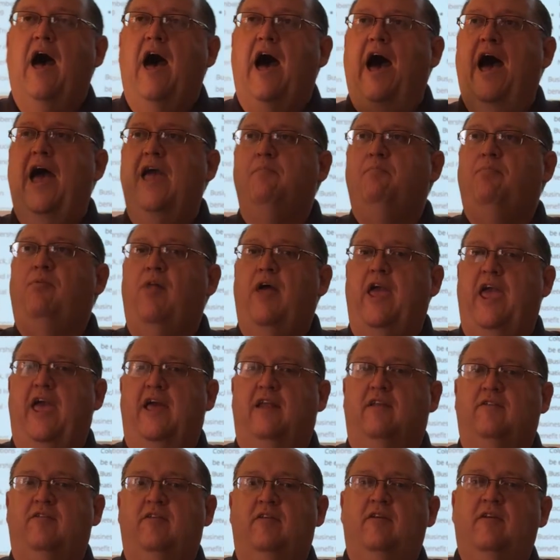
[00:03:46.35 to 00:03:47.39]

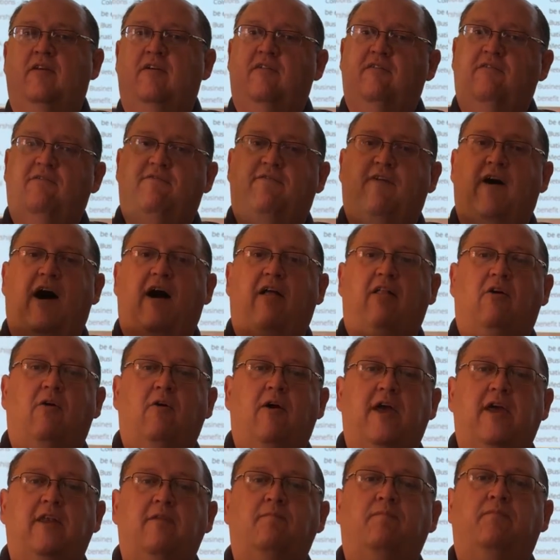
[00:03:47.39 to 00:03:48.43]
iPlant.
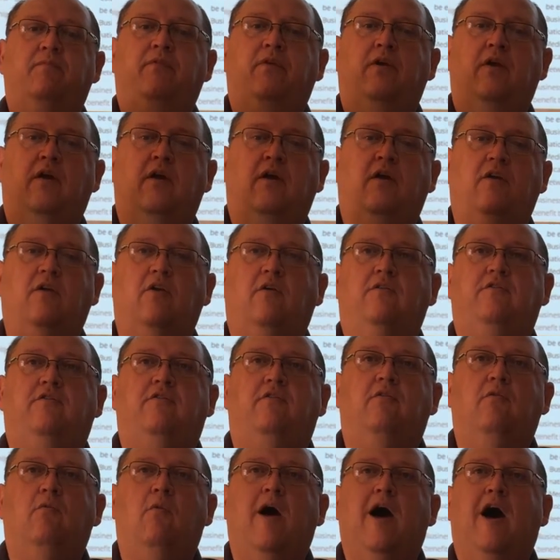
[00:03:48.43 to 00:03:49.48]
Follow it. You'll
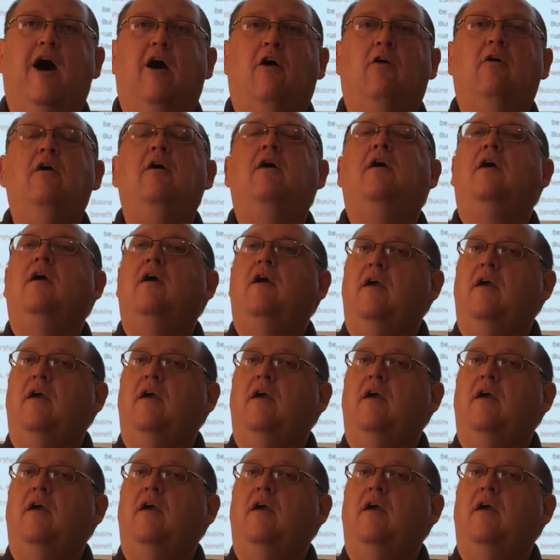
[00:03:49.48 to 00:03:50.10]
do well.